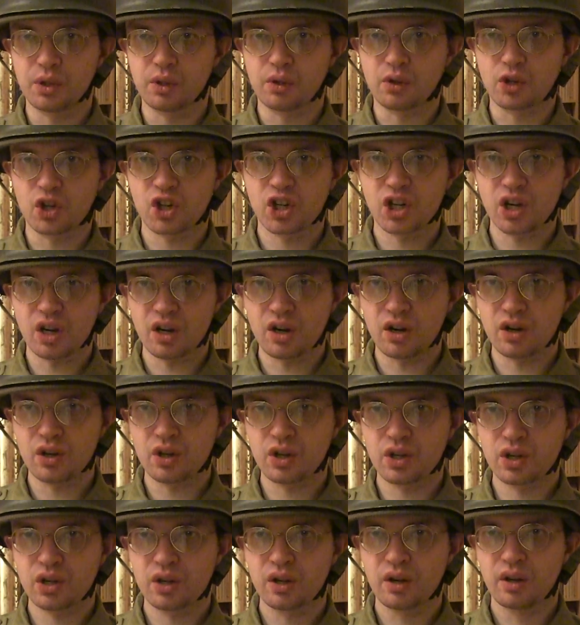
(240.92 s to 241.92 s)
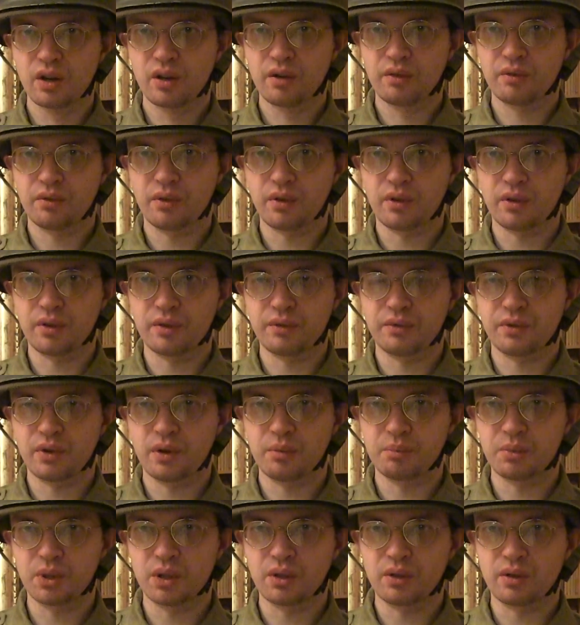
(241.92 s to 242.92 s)
your church,
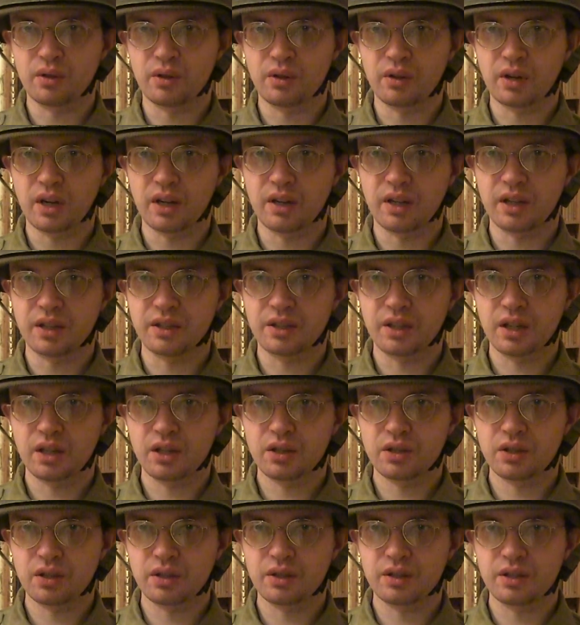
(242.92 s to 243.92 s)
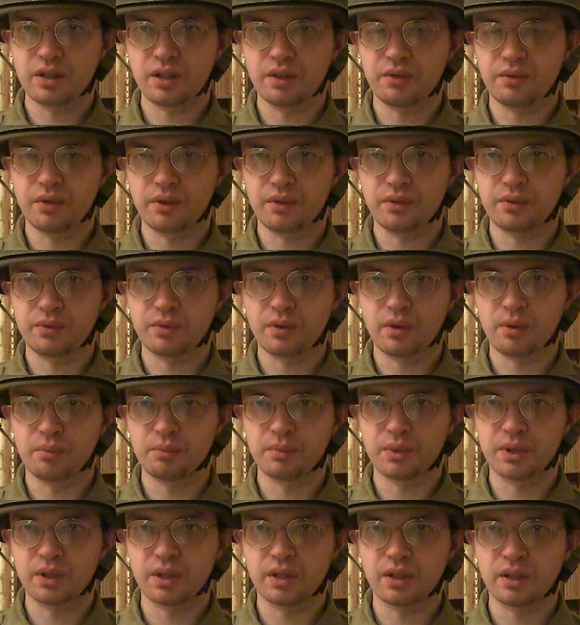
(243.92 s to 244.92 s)
from your organizations, even
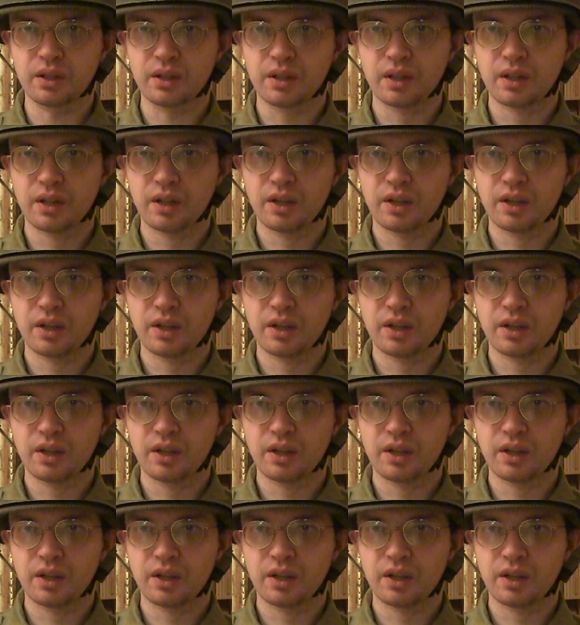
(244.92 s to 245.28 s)
from the